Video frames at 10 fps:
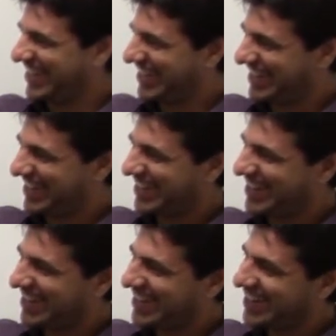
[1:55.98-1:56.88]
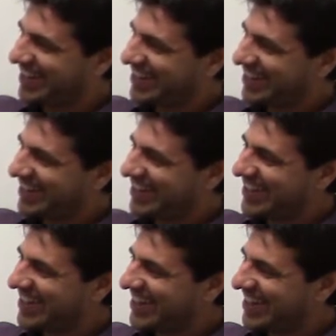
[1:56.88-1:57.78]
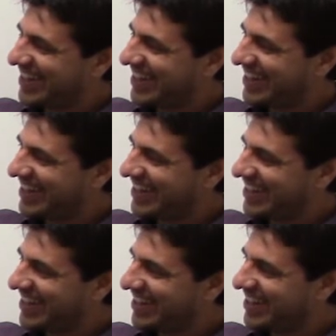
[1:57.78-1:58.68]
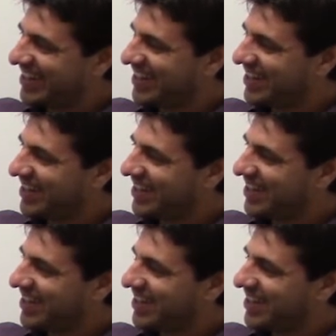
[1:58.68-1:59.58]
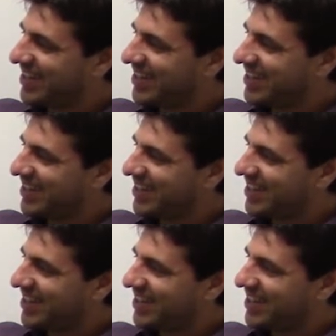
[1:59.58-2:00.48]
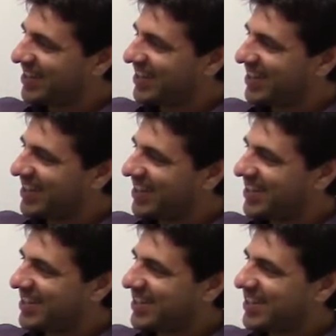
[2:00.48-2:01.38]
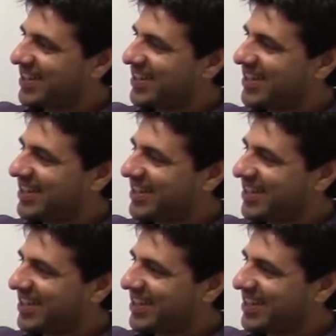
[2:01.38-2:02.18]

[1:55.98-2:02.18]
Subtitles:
(not speaking)